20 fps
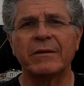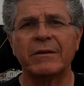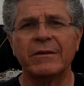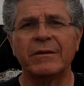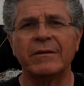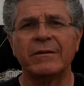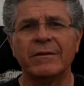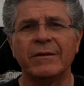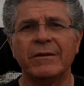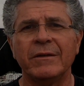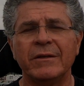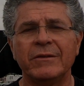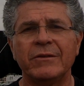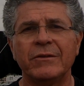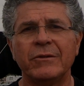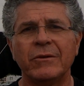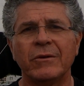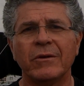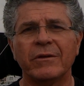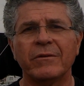that you need to
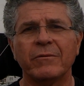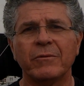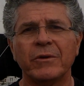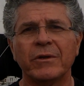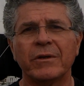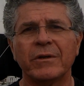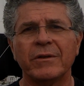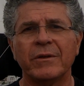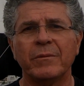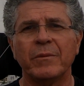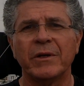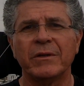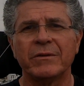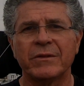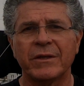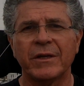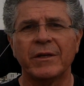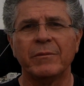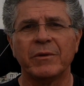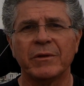do a lot of work on the boat
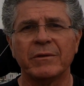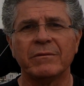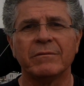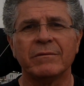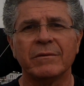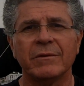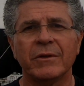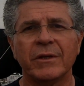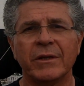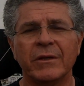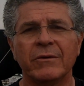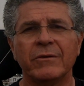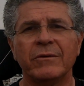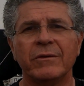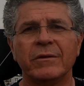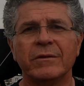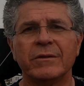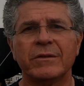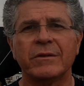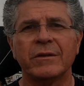to keep it looking good
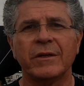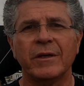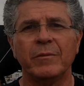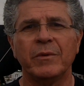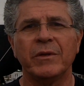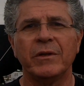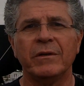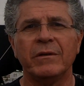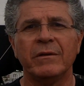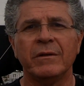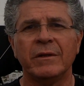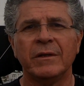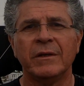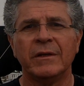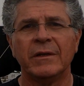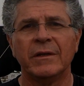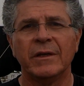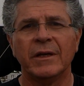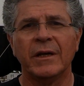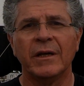and to keep it
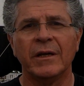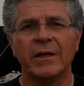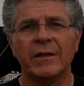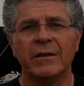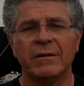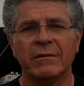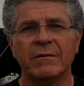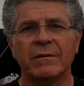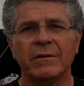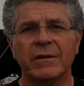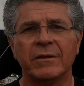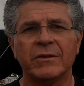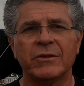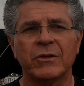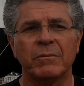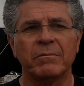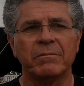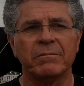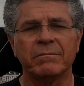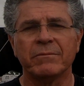in
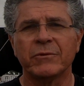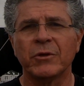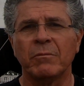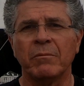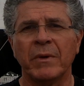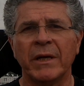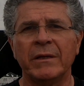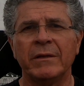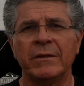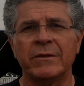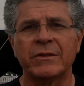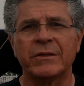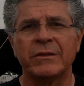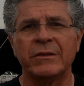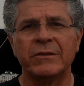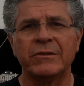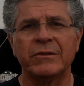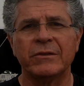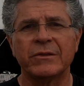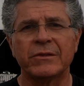top maintenance
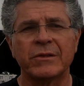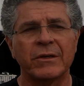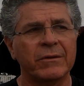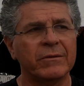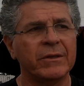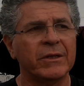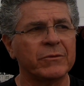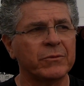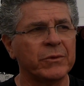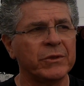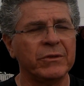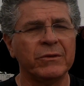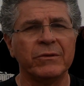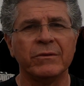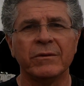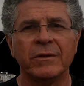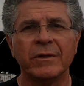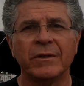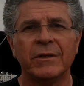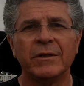condition. So yes, we
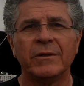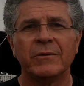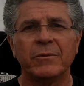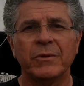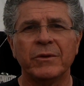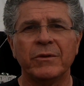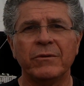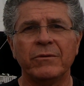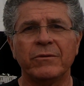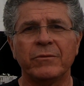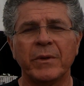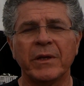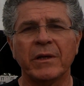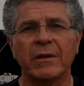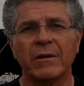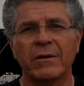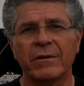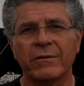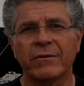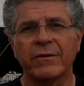do spend a
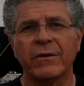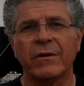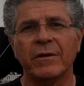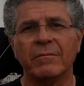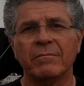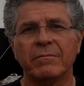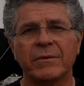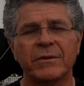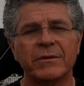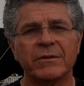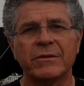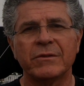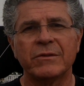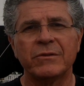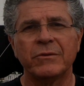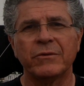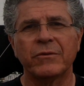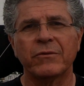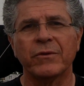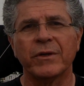lot of time. There's
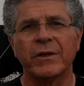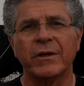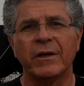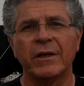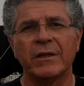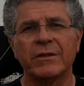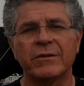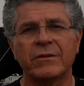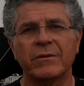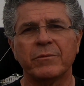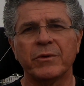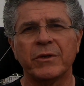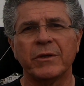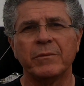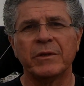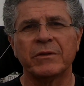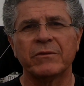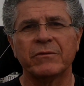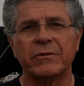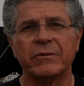2 or 3 guys that are pretty
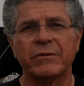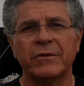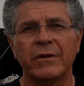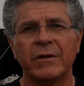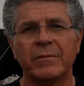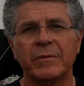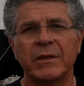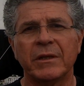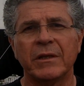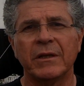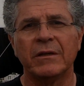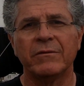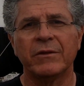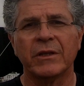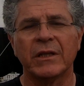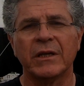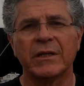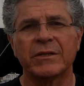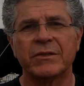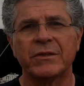much full time over the
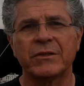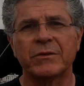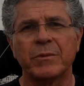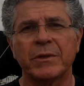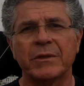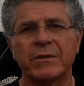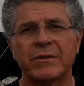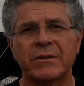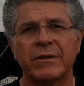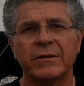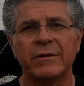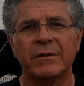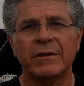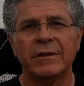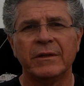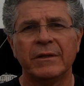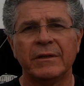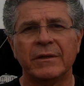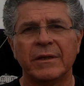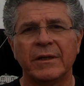last 6 months. So
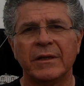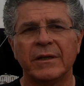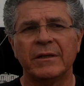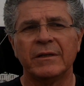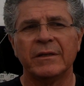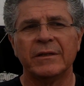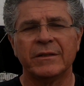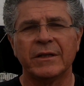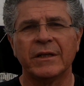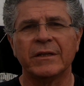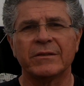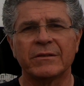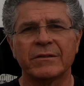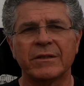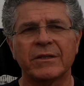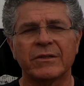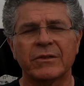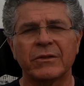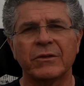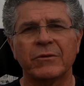it
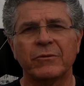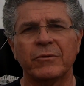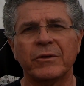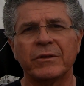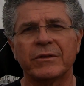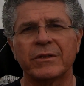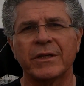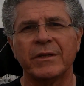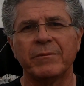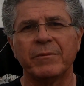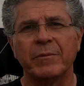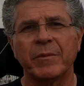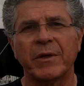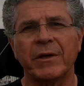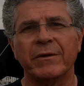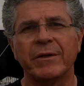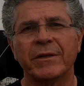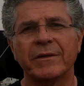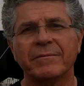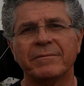takes a lot of work to keep them
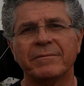going.